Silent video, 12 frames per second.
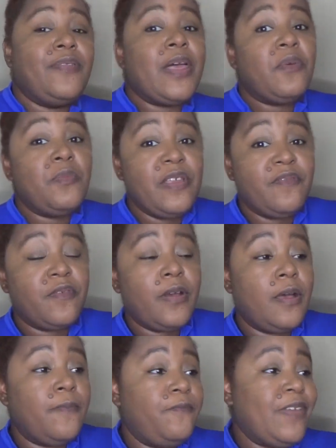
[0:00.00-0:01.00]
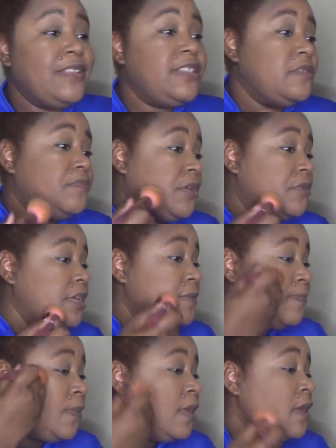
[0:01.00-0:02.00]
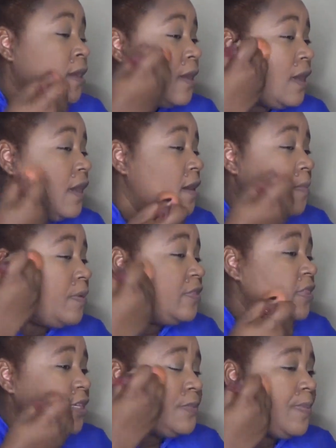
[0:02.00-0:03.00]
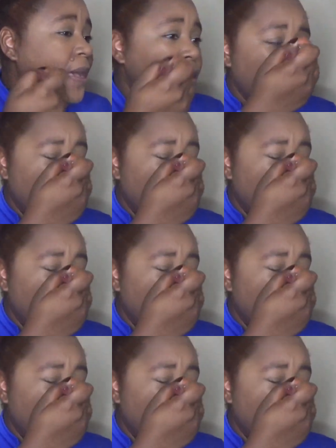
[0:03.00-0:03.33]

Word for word: that would be um, Fenty Beauty. Um, but this powder